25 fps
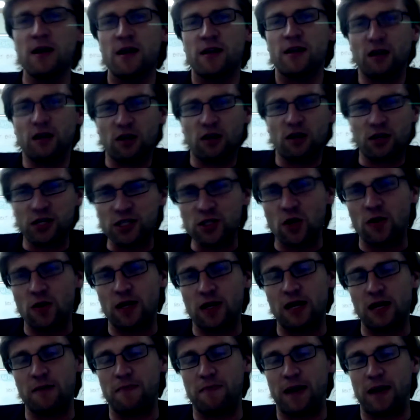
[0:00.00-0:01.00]
There are
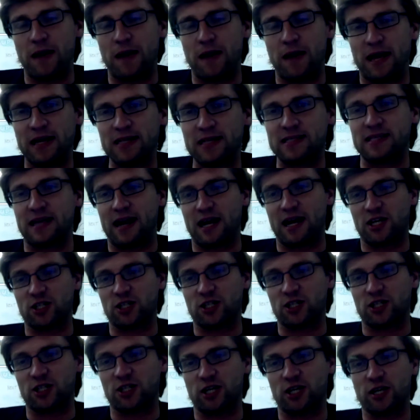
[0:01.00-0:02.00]
custodian banks that
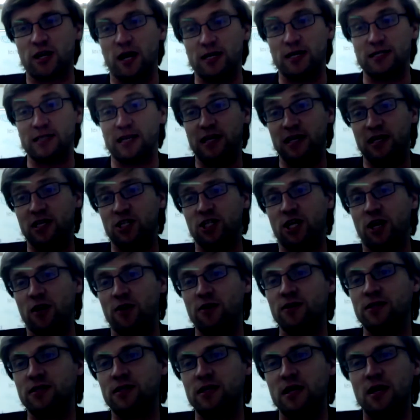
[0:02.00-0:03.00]
actually custody the
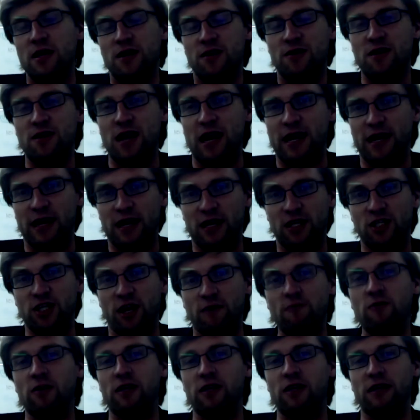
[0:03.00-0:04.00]
shares
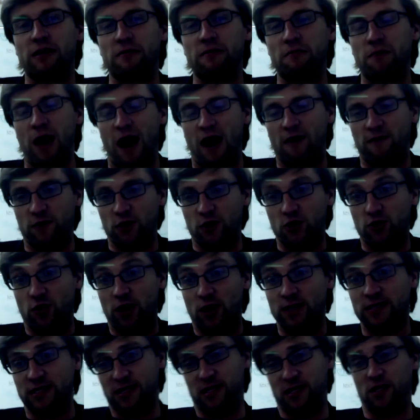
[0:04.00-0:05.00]
that generally
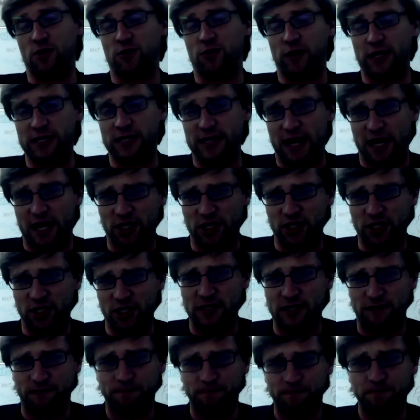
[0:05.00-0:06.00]
offer trust to the
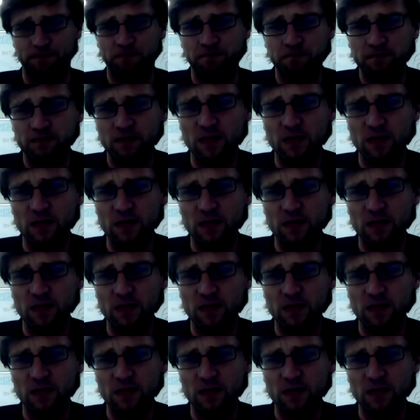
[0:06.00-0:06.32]
transactions.